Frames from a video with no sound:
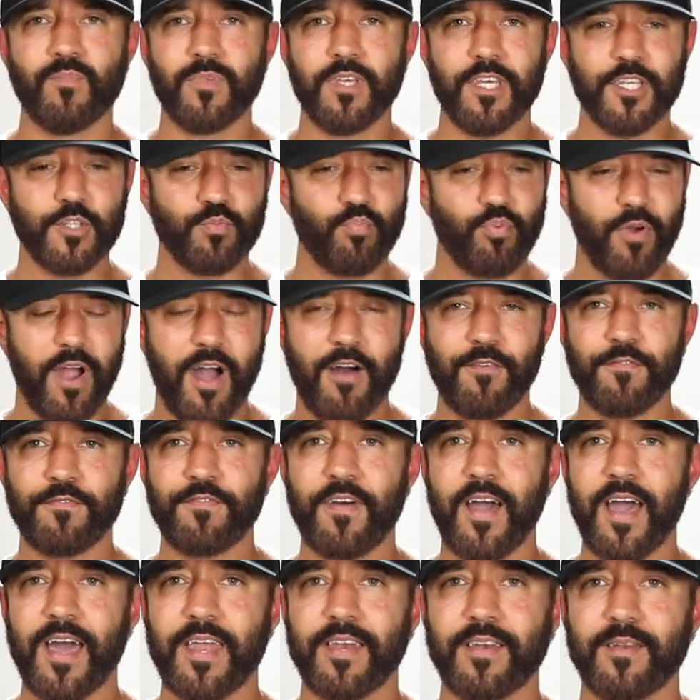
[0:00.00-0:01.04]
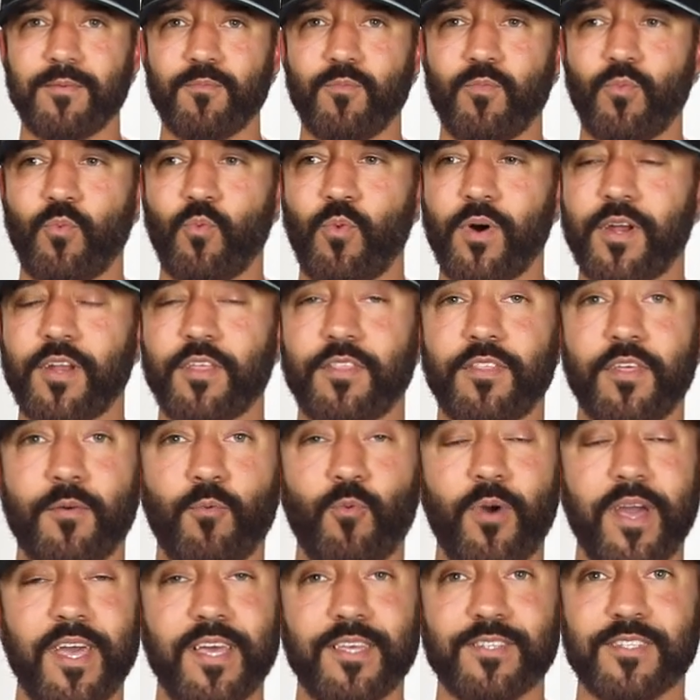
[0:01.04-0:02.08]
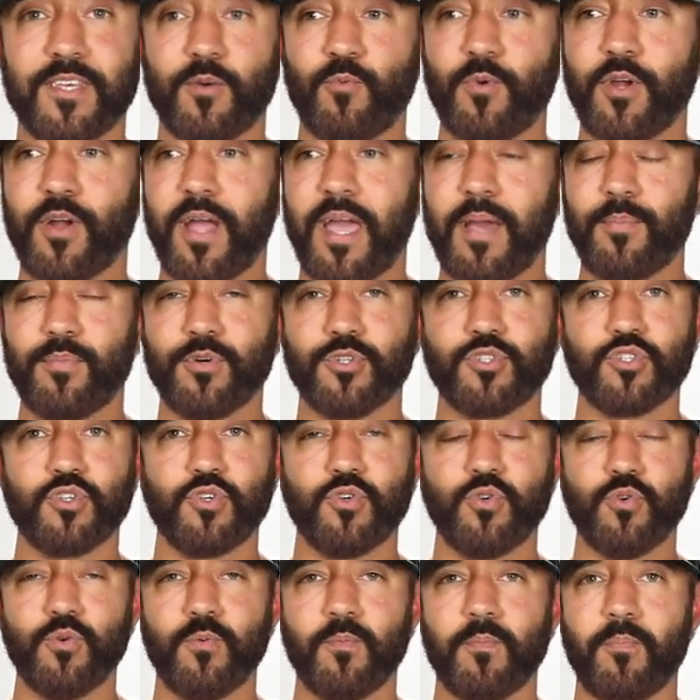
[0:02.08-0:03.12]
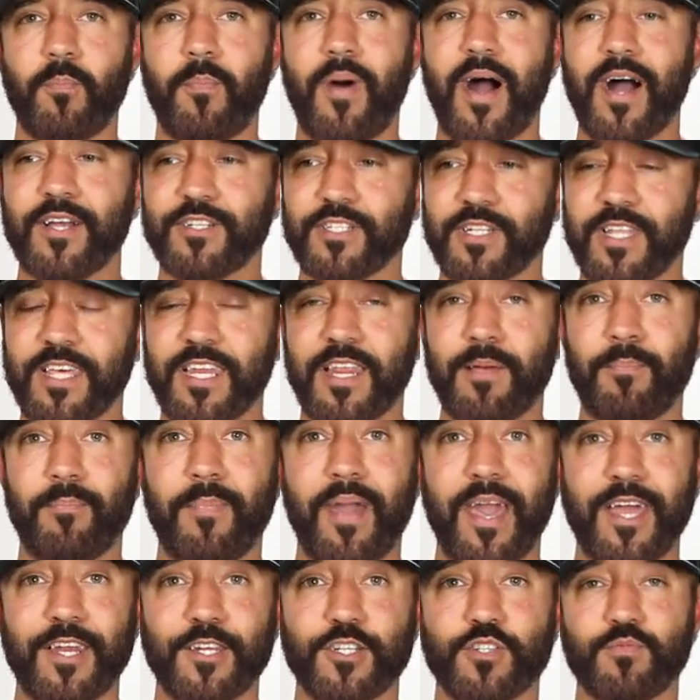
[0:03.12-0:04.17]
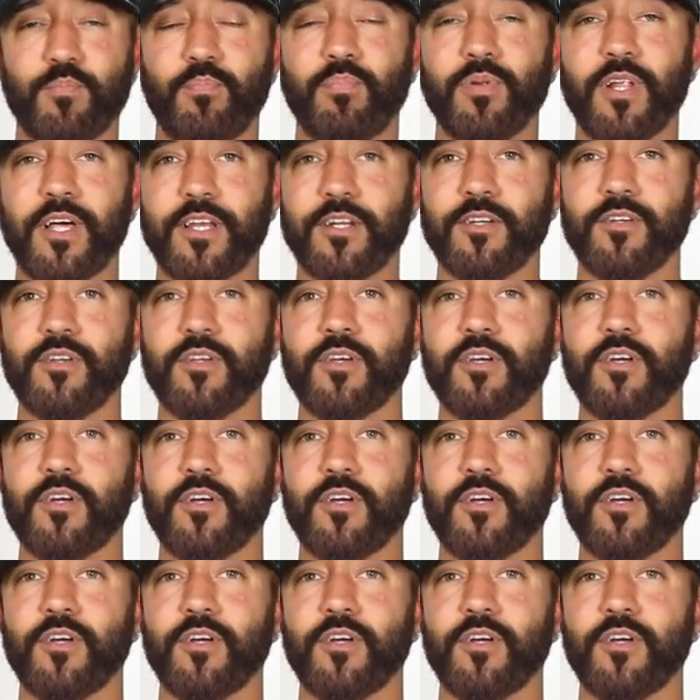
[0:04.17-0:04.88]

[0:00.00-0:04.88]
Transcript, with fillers: is brown fat one of the ways that we're able to modulate and manage blood